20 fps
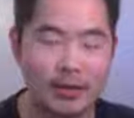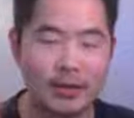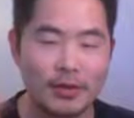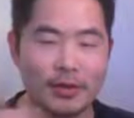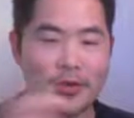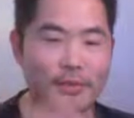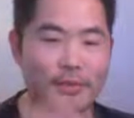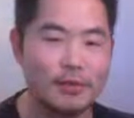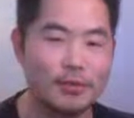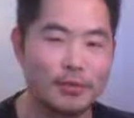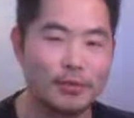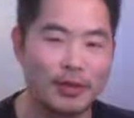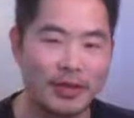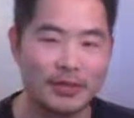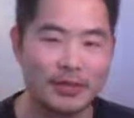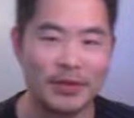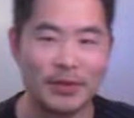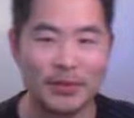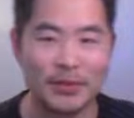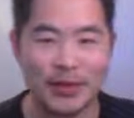Yo, what's
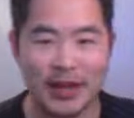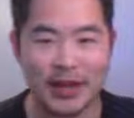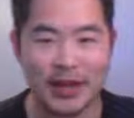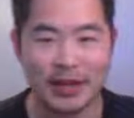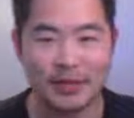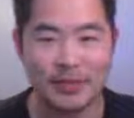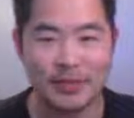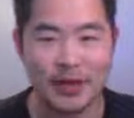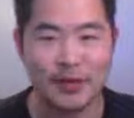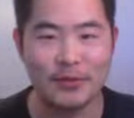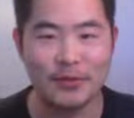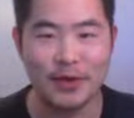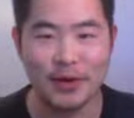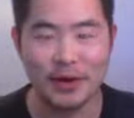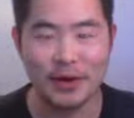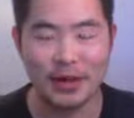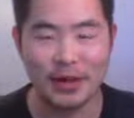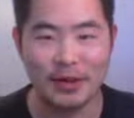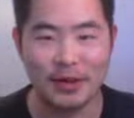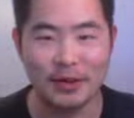up everyone, HB
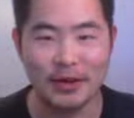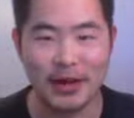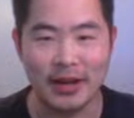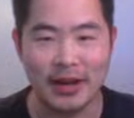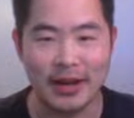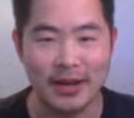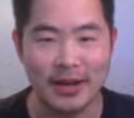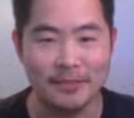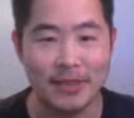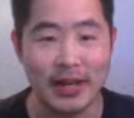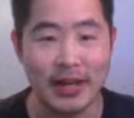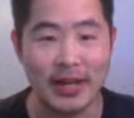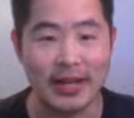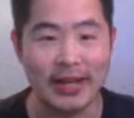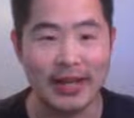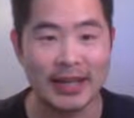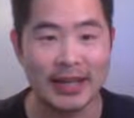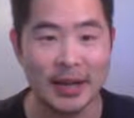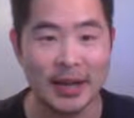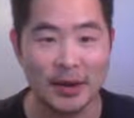Wong here,
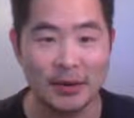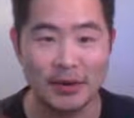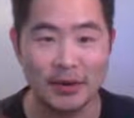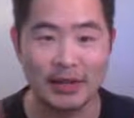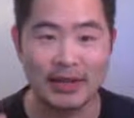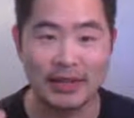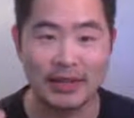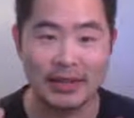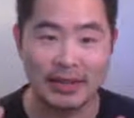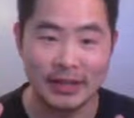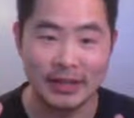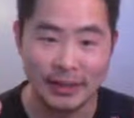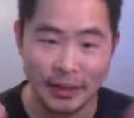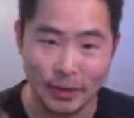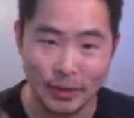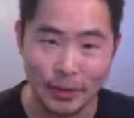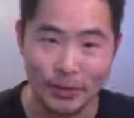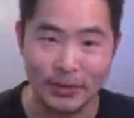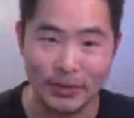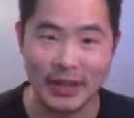making another
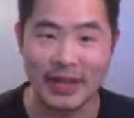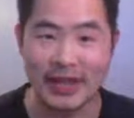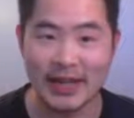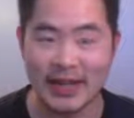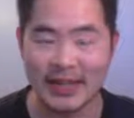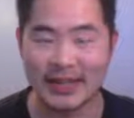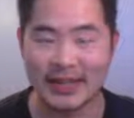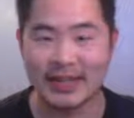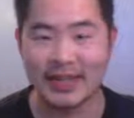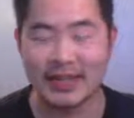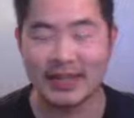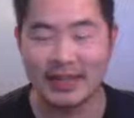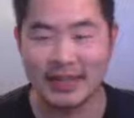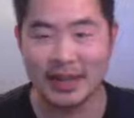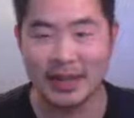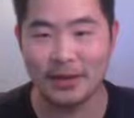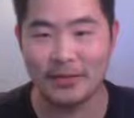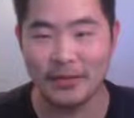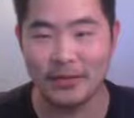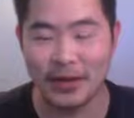Sdorica
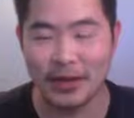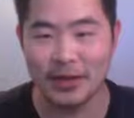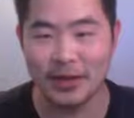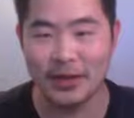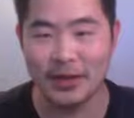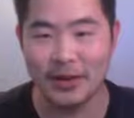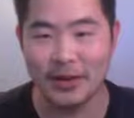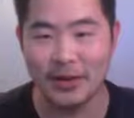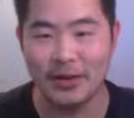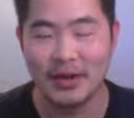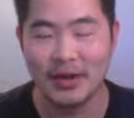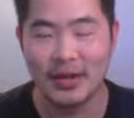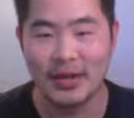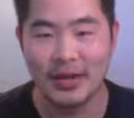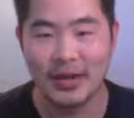sunset video.